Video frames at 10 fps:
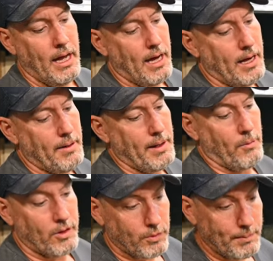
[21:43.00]
Uh,
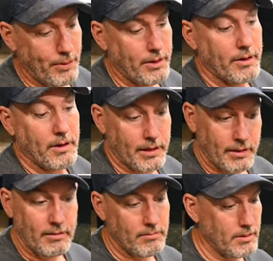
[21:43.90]
and once we put it
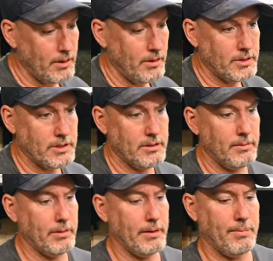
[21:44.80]
on, you know, just
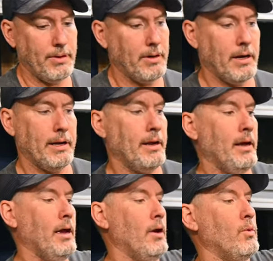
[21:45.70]
liberally put it on,
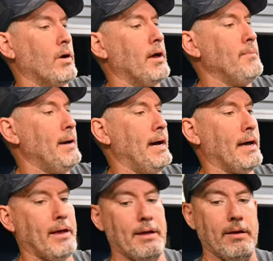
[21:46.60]
we'll come
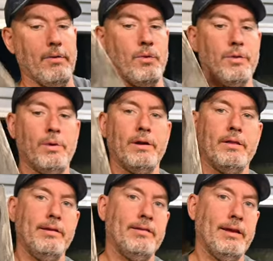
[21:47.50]
back, with one of
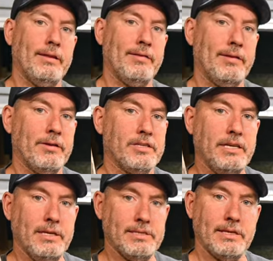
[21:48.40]
these stainless steel
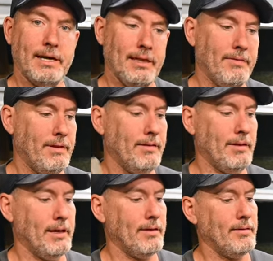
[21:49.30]
sheets. I love these
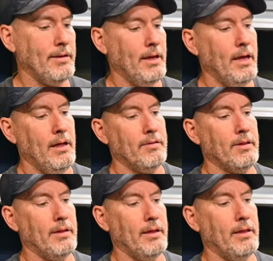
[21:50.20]
things. So
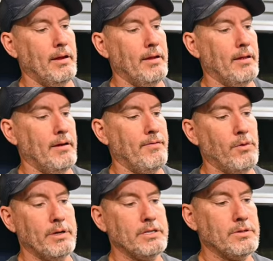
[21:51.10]
the, the, they're
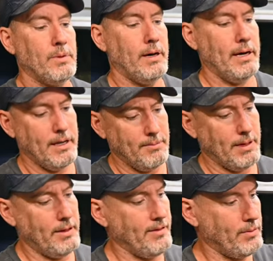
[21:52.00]
four inches wide
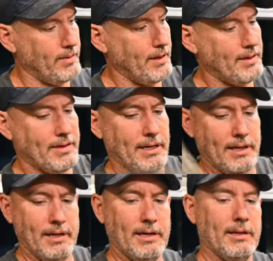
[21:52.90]
by this one's
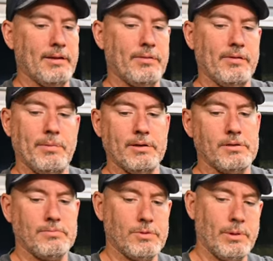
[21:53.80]
18 and this one's about
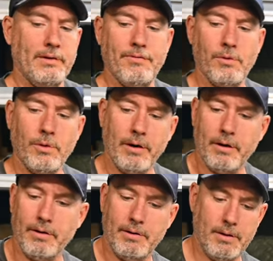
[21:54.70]

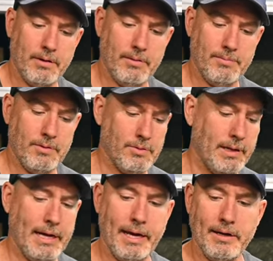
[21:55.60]
24,
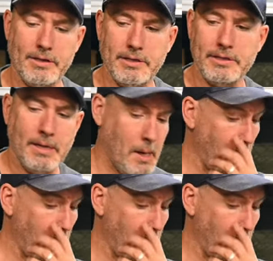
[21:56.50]
28 inches.